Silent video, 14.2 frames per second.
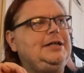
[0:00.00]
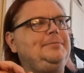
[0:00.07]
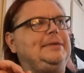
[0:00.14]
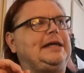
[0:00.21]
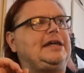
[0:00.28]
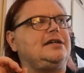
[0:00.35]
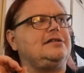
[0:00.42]

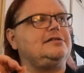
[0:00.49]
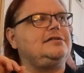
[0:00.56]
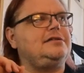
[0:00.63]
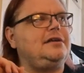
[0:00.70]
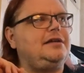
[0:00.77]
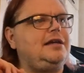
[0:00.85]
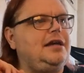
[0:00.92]

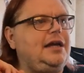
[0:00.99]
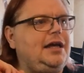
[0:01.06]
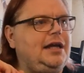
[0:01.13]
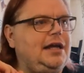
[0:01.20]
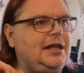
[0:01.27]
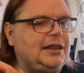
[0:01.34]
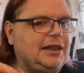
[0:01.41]
because
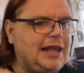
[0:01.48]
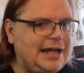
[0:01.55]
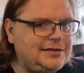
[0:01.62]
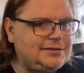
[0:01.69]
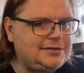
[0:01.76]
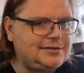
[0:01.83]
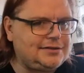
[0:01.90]

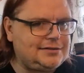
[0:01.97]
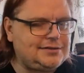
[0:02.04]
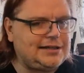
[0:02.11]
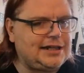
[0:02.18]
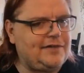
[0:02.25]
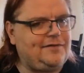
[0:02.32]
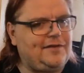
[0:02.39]
last
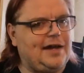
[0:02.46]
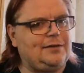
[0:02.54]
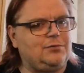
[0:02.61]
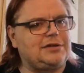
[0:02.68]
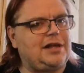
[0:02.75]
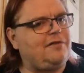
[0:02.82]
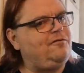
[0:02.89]
TFN
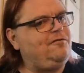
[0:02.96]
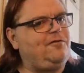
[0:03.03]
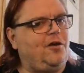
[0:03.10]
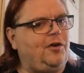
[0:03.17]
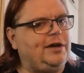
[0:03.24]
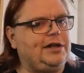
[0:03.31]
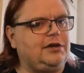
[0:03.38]
was like
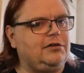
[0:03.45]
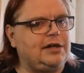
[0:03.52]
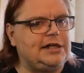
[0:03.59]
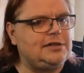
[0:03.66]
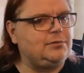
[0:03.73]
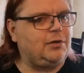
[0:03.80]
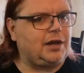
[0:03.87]
40
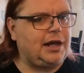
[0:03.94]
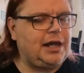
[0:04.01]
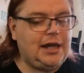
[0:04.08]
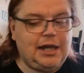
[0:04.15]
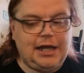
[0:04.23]
degrees, wasn't it?